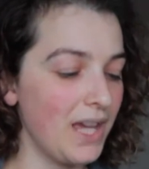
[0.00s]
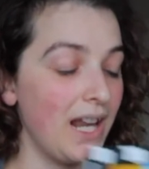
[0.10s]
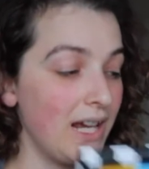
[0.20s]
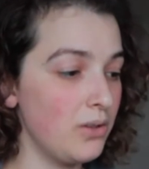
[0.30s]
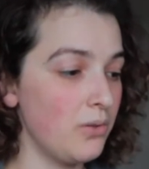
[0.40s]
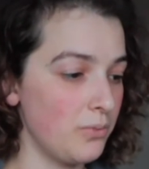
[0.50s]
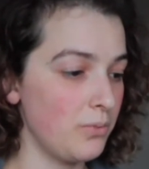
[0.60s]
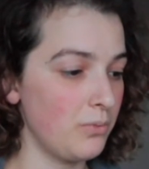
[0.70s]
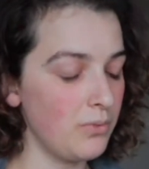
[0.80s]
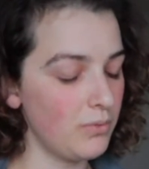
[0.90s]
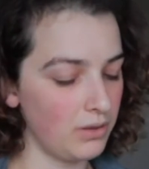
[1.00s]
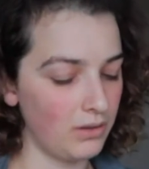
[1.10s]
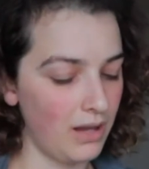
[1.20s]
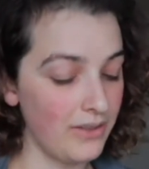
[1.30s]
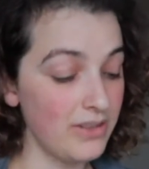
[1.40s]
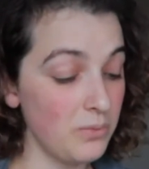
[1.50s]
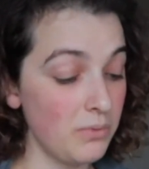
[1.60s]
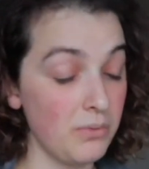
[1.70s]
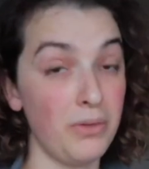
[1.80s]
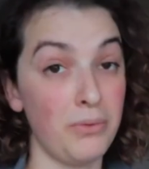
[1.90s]
And I know that when we were little, I think we
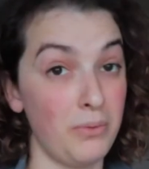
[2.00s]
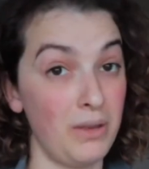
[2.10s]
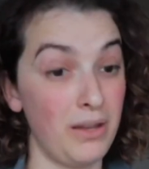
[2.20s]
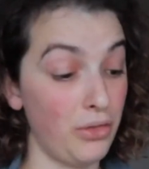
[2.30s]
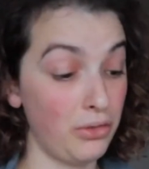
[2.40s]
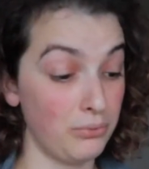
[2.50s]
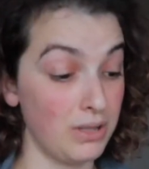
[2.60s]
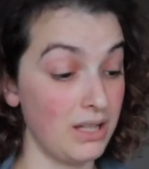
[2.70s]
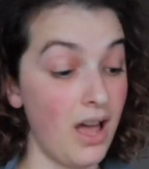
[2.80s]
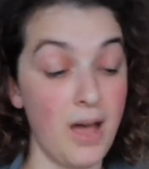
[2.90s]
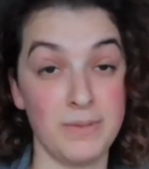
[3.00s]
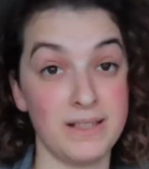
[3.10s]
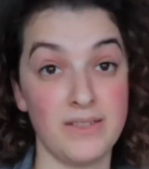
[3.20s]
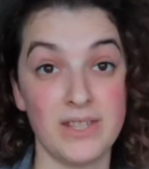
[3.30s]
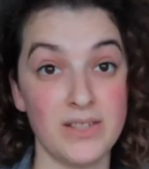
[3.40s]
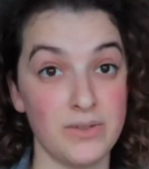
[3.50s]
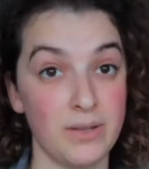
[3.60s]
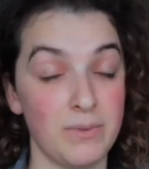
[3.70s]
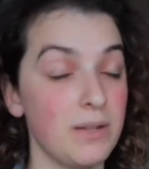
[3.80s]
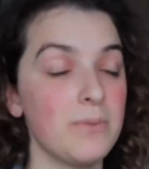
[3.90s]
went through like 3 copies of this or
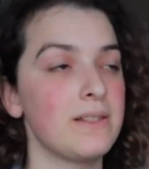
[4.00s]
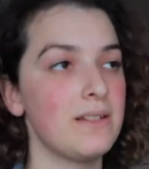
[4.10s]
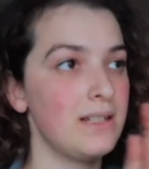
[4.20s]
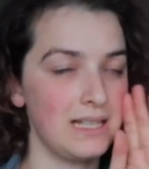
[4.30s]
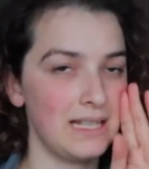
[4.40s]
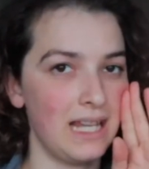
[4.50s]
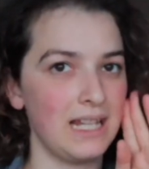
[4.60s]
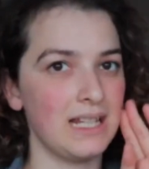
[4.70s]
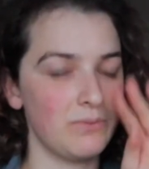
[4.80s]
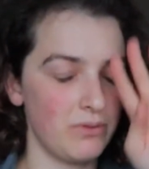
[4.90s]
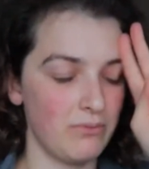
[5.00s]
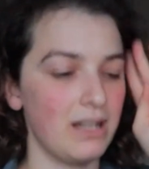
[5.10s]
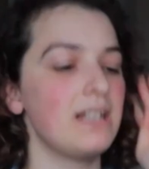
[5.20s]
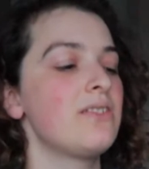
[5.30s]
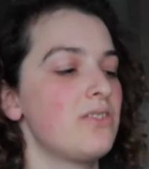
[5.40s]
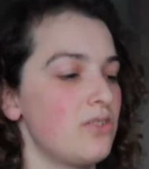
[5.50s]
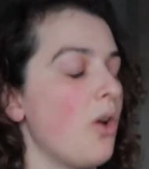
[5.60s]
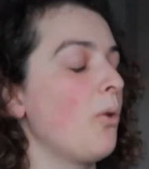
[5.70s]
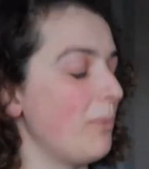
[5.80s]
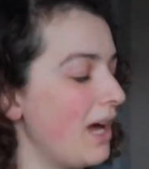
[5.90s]
something. It was insane because we read it
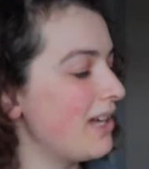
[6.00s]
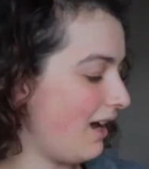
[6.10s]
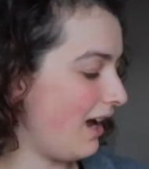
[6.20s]
so much.